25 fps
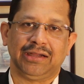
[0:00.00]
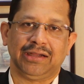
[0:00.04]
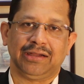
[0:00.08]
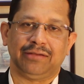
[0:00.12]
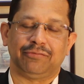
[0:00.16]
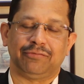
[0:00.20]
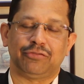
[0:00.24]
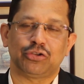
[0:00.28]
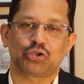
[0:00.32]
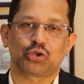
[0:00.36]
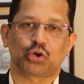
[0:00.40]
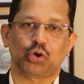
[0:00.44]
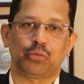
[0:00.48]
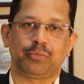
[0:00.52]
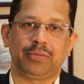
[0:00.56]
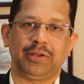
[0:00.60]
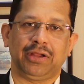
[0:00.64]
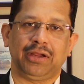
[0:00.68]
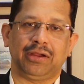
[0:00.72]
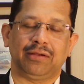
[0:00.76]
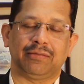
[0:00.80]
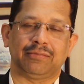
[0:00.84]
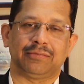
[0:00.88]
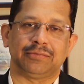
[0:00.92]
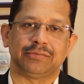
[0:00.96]
which could
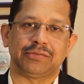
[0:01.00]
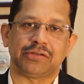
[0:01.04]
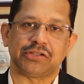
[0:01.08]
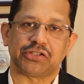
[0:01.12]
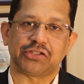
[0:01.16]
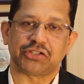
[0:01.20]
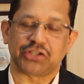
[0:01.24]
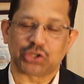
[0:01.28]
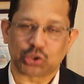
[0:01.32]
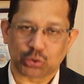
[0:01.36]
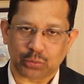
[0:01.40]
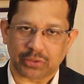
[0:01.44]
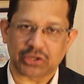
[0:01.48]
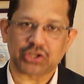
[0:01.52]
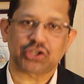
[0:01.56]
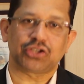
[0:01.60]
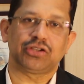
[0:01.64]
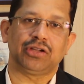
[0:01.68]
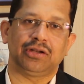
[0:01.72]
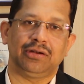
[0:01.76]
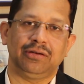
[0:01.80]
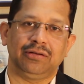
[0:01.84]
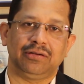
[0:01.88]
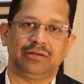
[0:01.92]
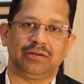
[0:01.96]
be
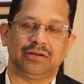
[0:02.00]
situational,